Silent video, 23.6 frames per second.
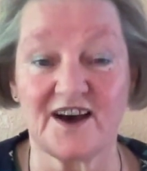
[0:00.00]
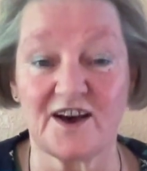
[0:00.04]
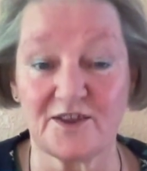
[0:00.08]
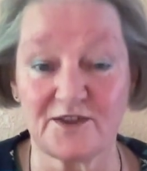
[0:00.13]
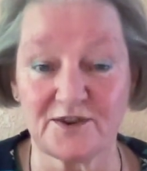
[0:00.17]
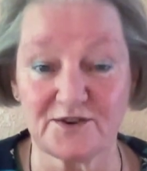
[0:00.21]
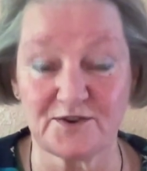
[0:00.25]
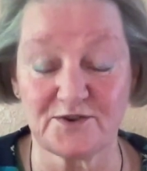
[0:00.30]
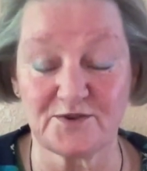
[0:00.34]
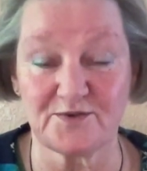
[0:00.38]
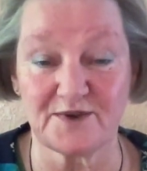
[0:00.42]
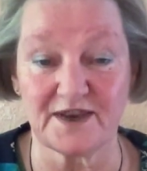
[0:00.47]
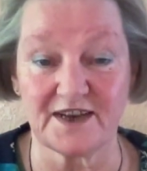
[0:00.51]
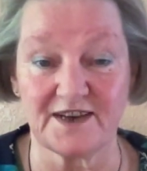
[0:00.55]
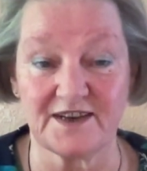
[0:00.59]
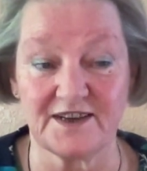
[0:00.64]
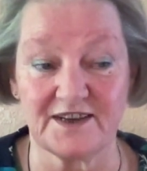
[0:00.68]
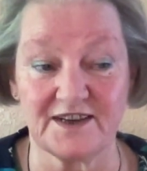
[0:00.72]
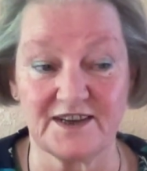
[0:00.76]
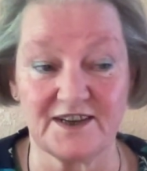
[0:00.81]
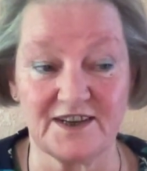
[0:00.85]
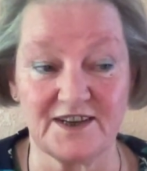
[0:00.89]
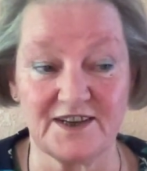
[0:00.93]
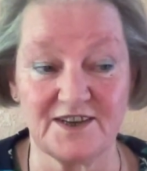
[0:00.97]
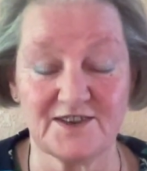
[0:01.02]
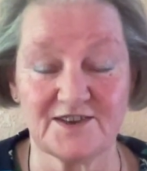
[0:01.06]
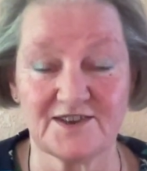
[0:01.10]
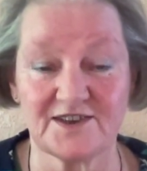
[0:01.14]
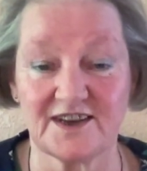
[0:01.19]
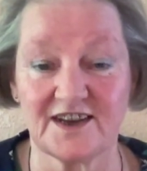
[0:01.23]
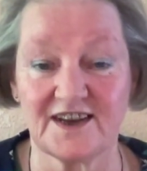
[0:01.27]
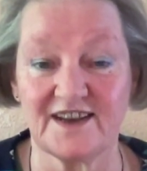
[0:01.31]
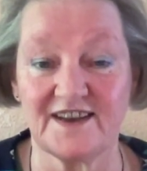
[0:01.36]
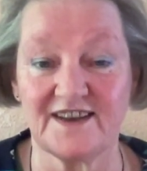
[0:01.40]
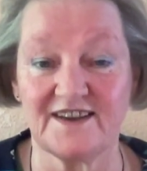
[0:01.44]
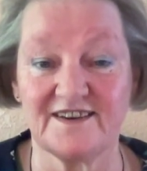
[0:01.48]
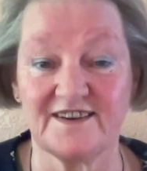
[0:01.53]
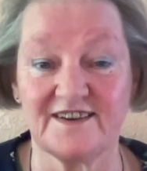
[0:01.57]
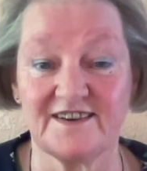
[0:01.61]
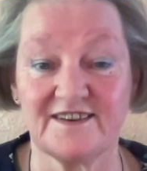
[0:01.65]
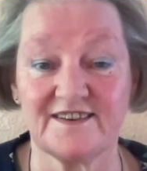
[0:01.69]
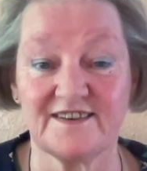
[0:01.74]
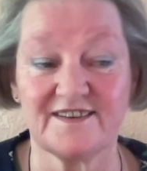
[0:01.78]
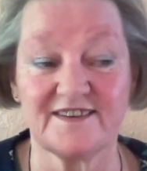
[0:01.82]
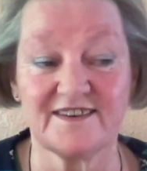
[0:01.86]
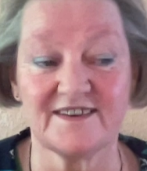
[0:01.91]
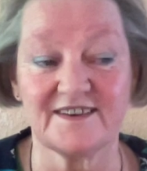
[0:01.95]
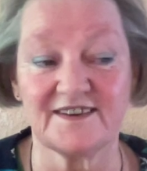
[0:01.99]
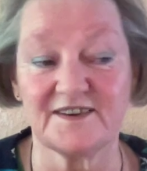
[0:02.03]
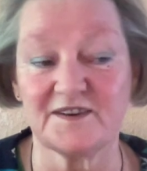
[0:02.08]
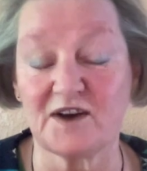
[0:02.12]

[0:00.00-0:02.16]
other trainees, and